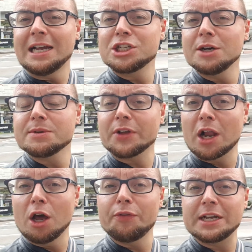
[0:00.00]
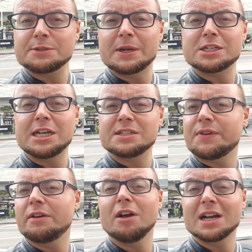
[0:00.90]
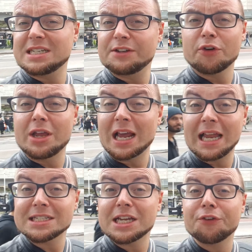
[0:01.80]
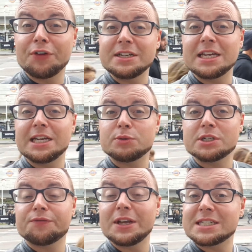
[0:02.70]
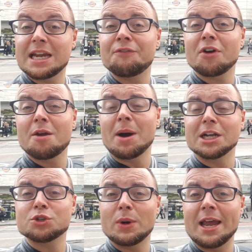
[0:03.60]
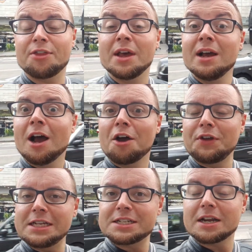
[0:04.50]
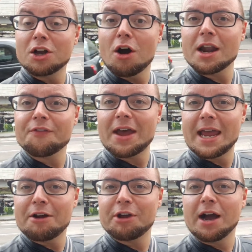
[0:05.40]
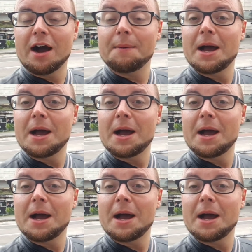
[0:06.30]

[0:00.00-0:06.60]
in terms of the clothing especially, it's very, like I said, very eclectic vintage, which fits in very much with this kind of area.